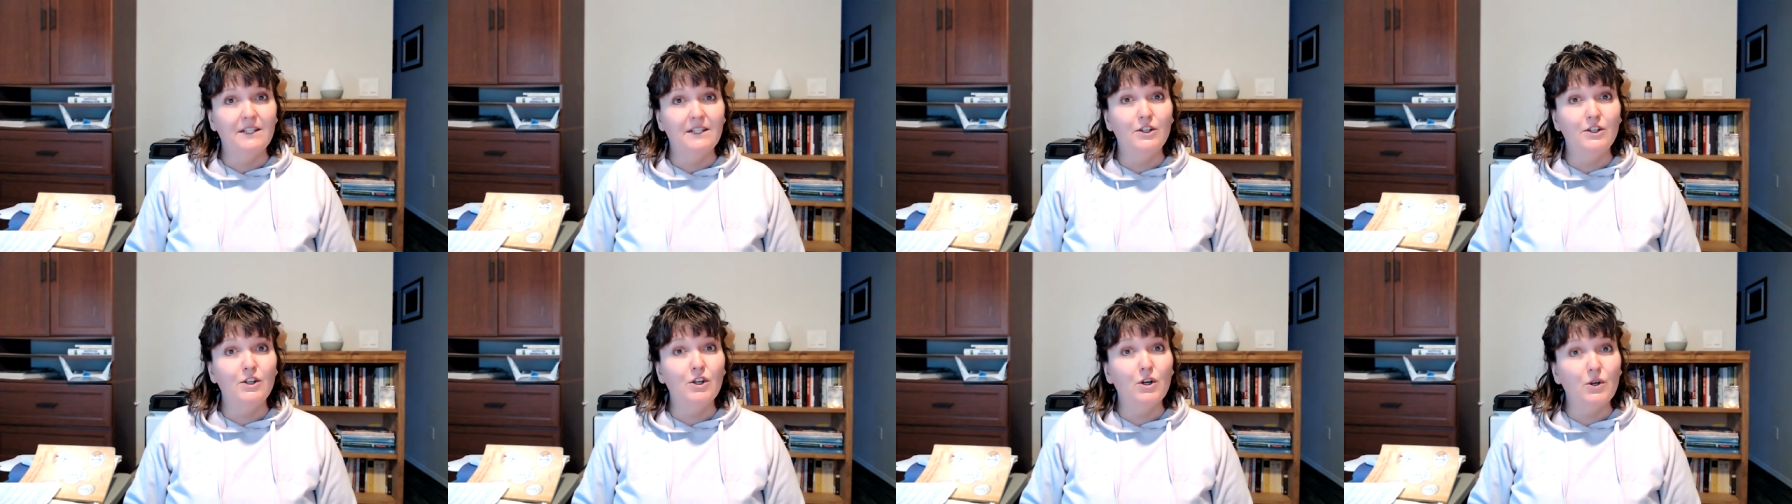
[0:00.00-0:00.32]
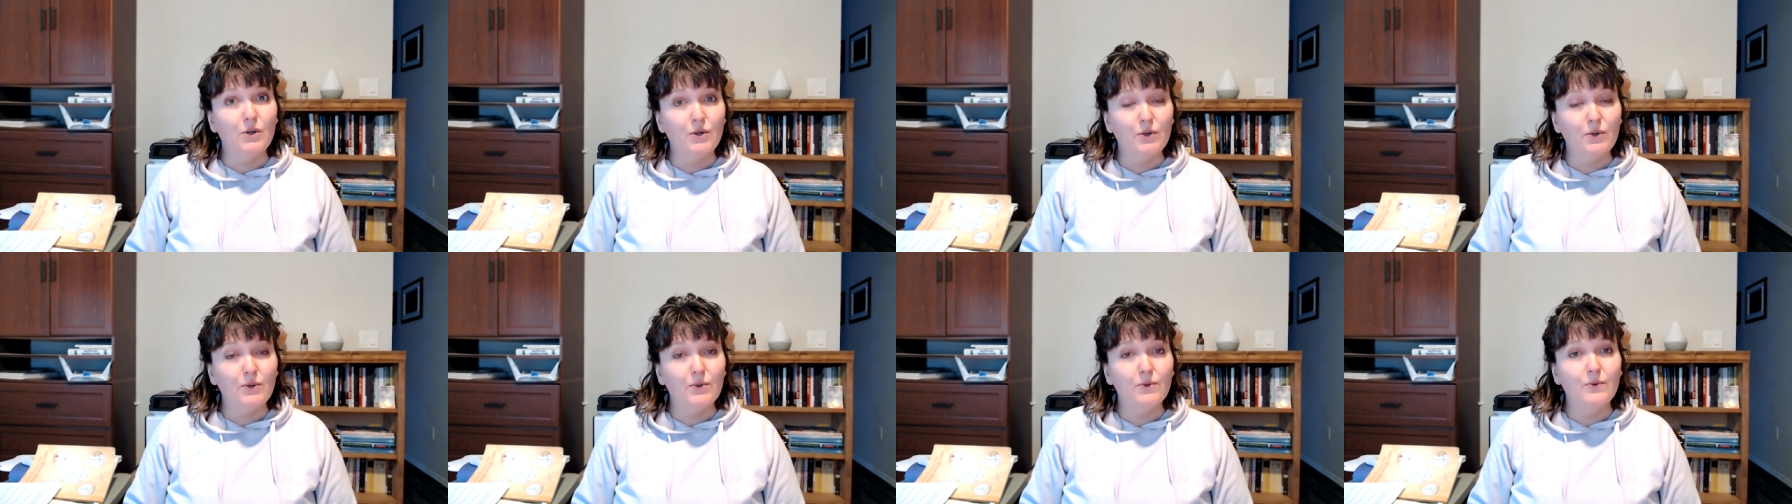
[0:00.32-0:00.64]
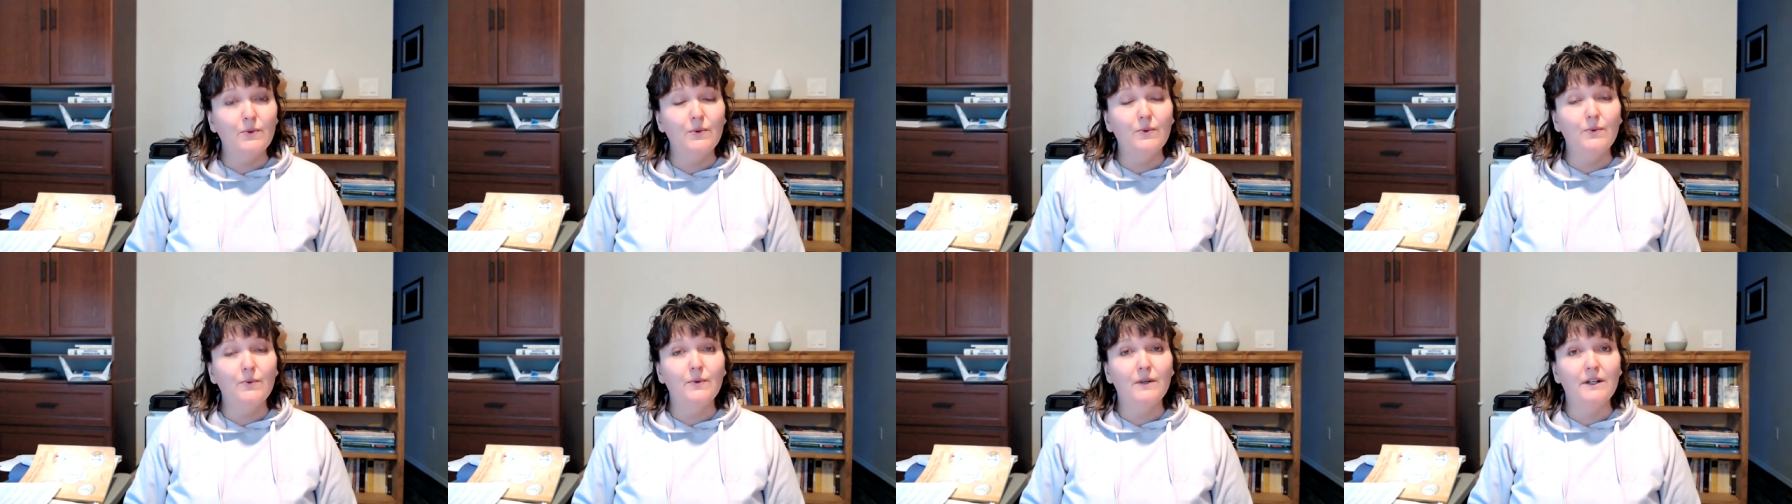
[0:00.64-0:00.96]
know
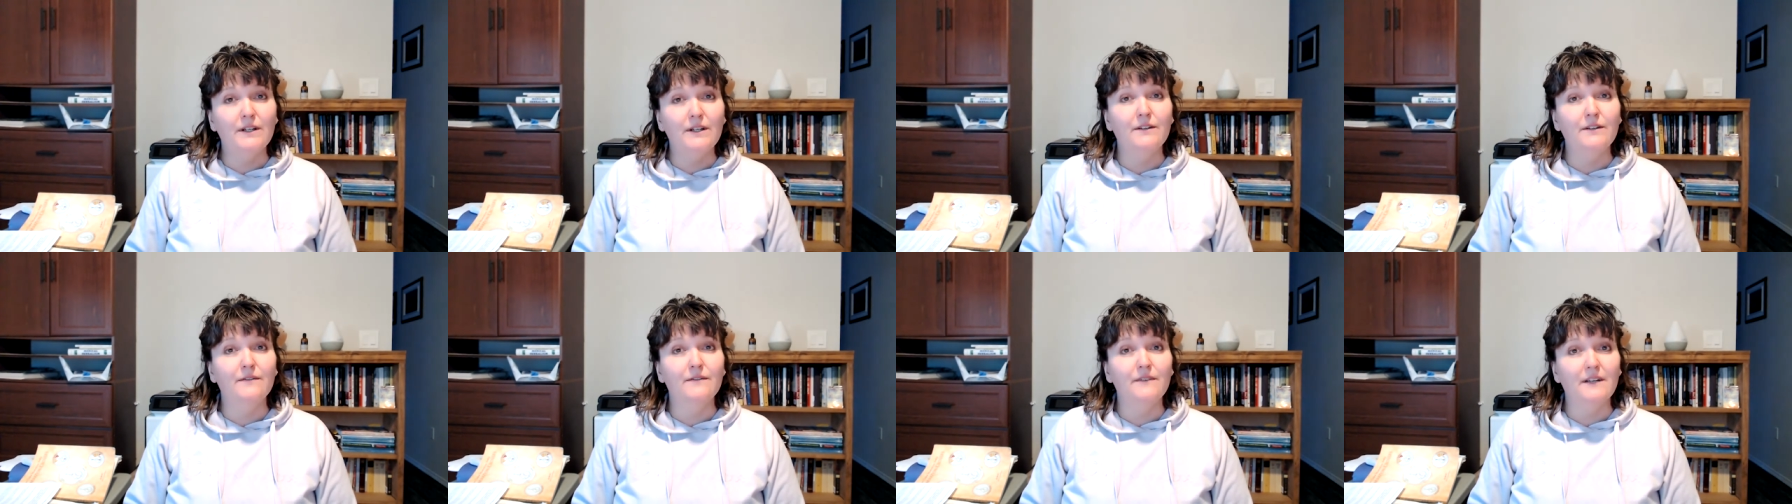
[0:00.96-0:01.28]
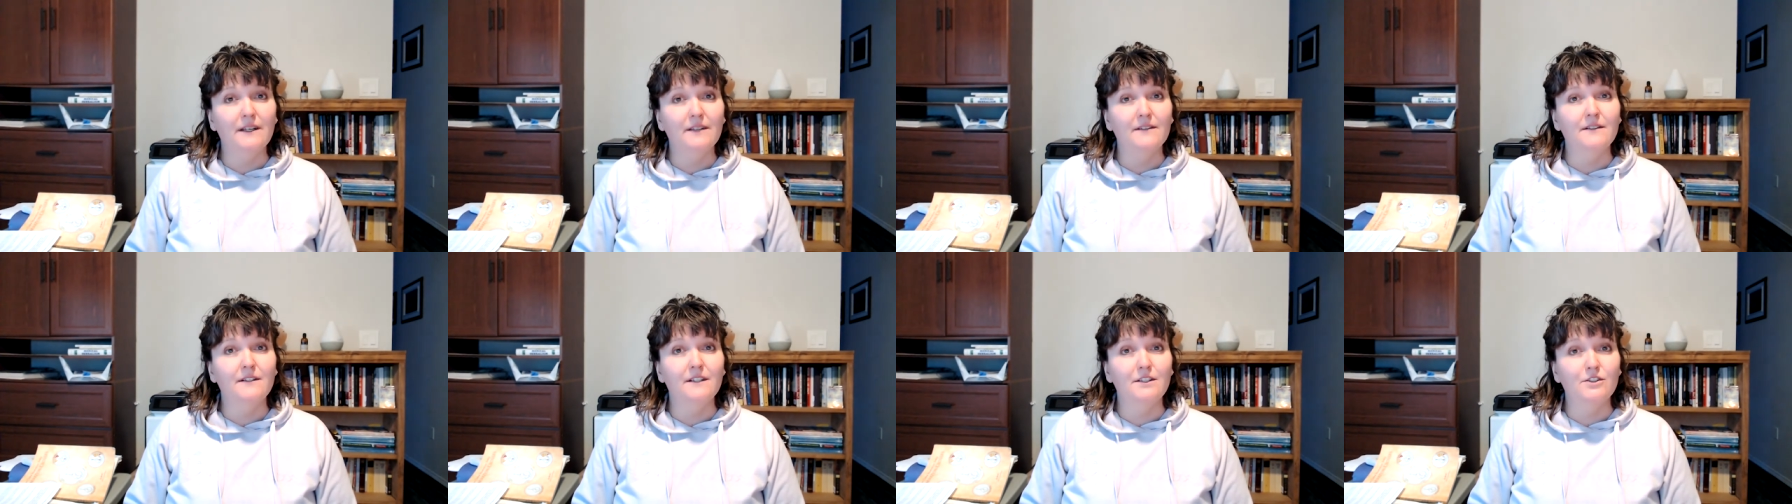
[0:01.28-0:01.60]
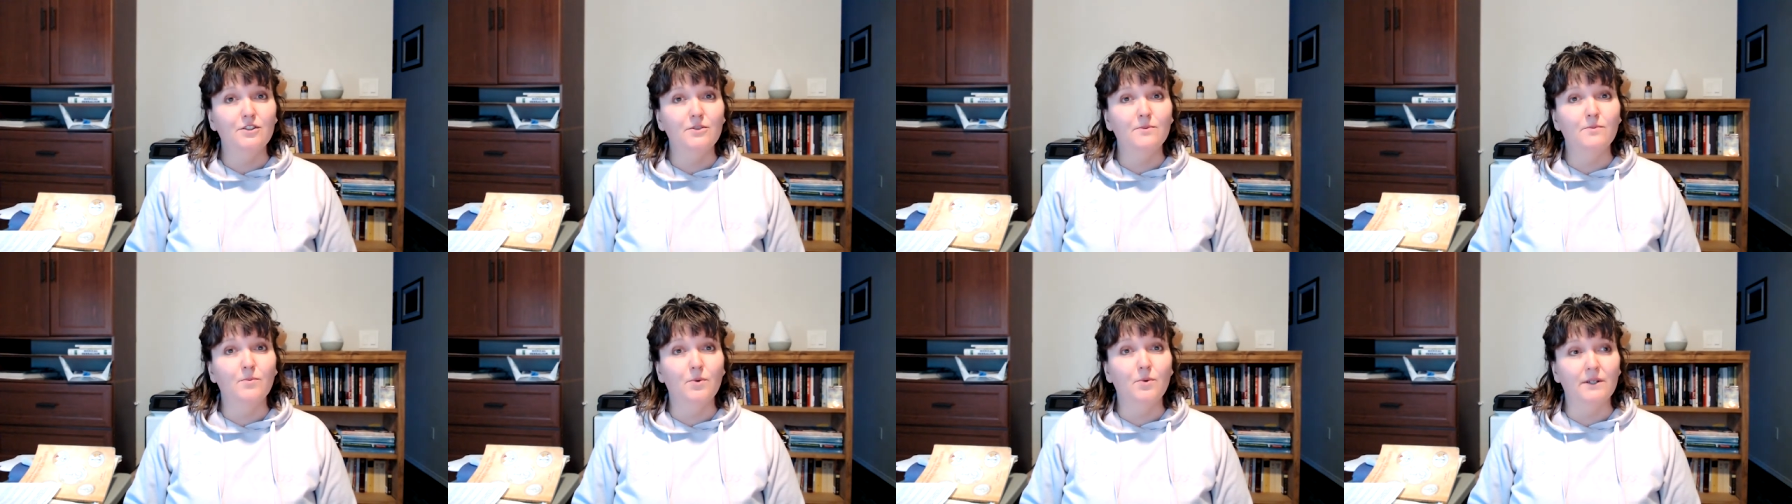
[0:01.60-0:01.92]
what your
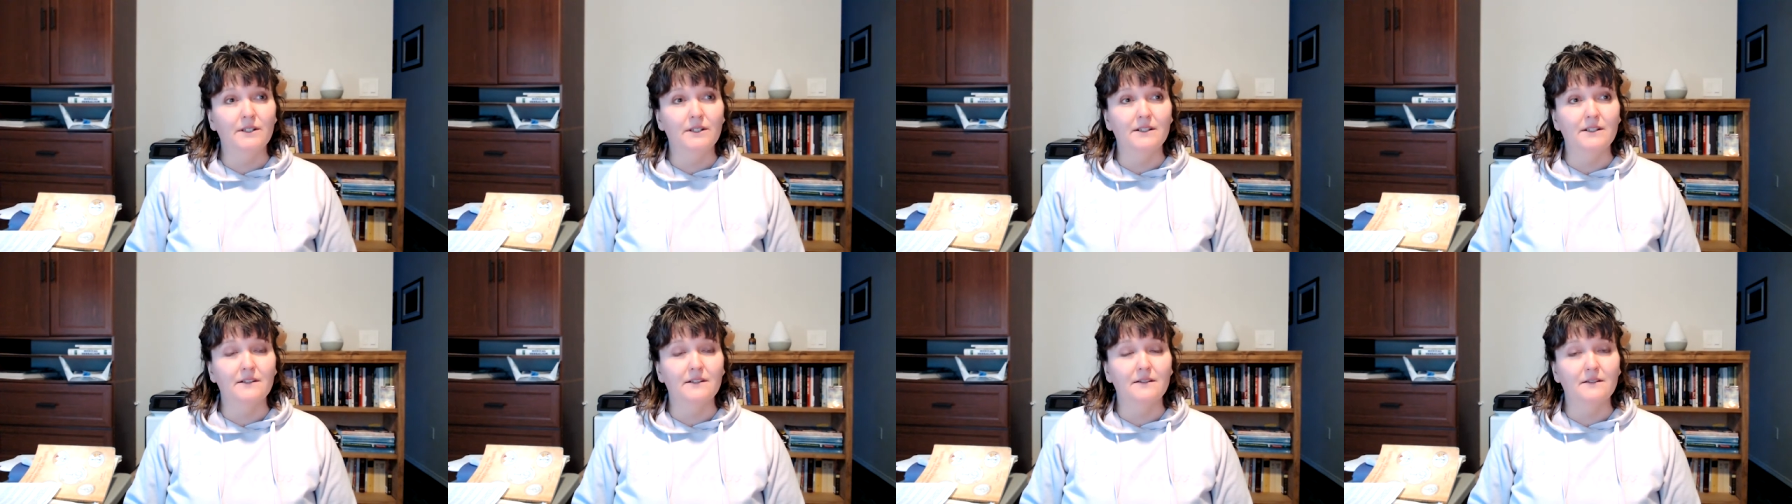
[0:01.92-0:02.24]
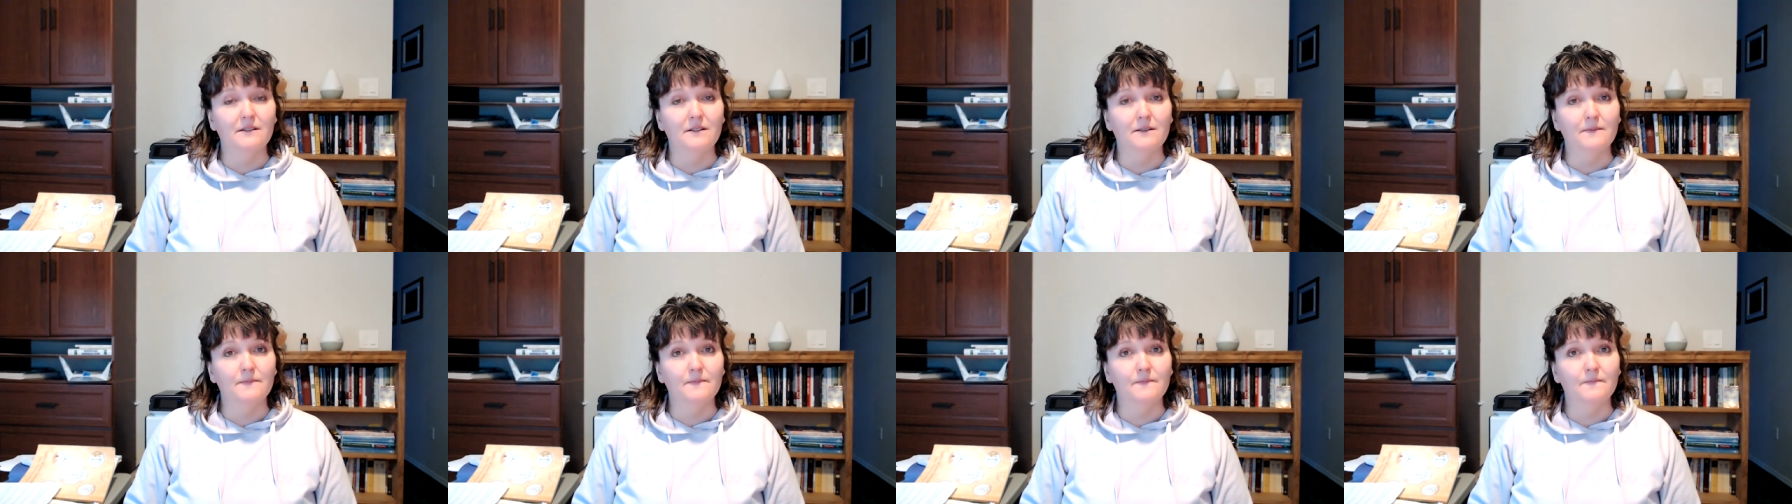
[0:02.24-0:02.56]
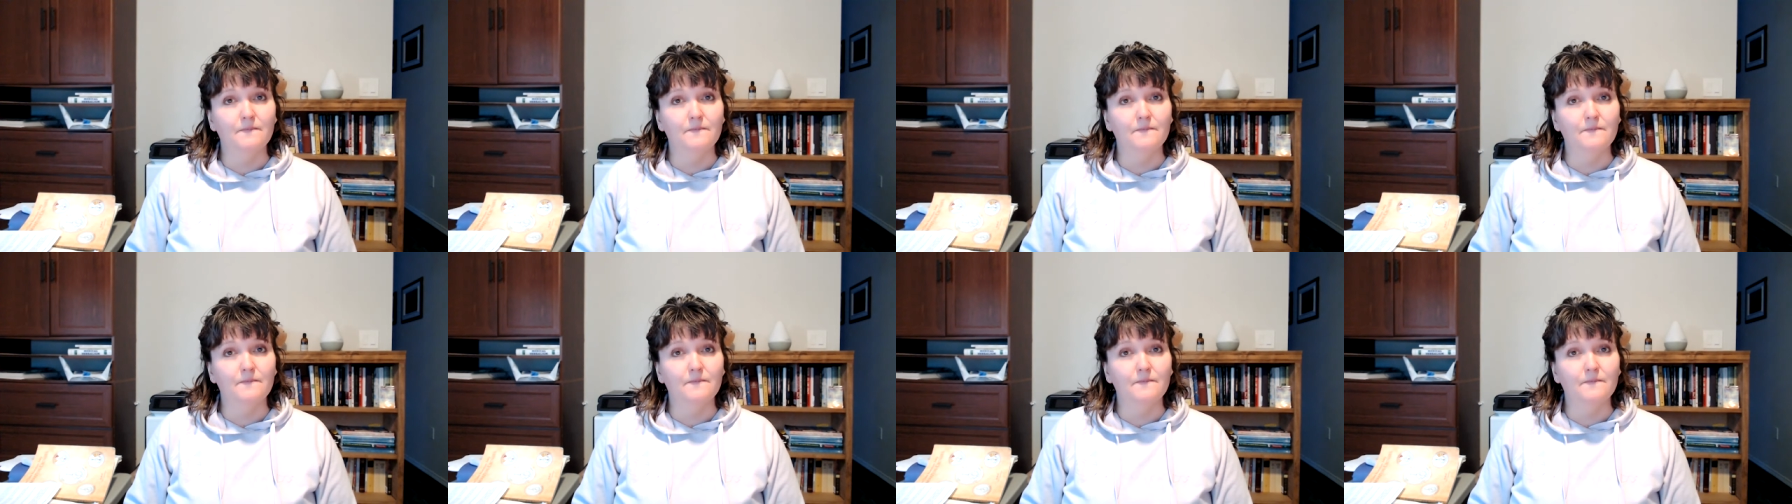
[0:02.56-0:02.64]
validation point is.